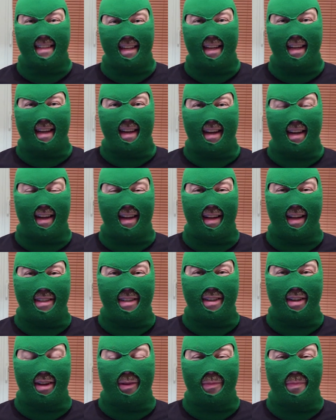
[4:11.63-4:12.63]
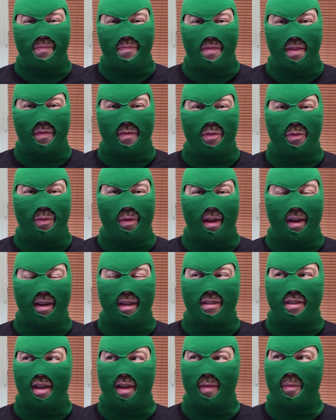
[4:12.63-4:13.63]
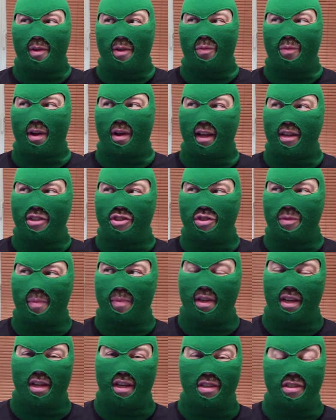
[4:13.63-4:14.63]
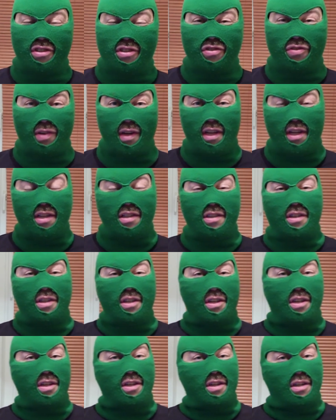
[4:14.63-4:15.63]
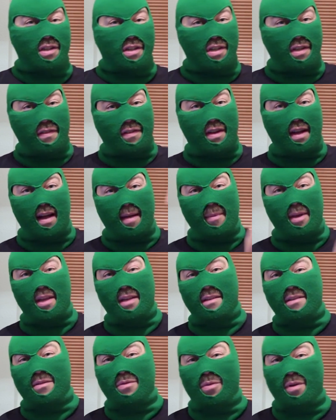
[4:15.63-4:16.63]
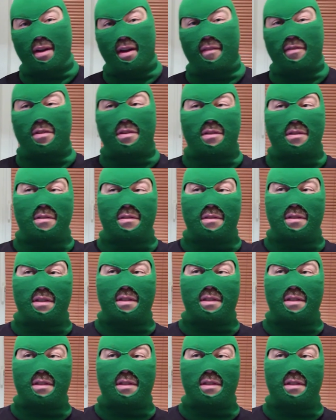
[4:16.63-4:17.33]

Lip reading: If you want to tell me what I should be eating and drinking, leave a comment, whatever, and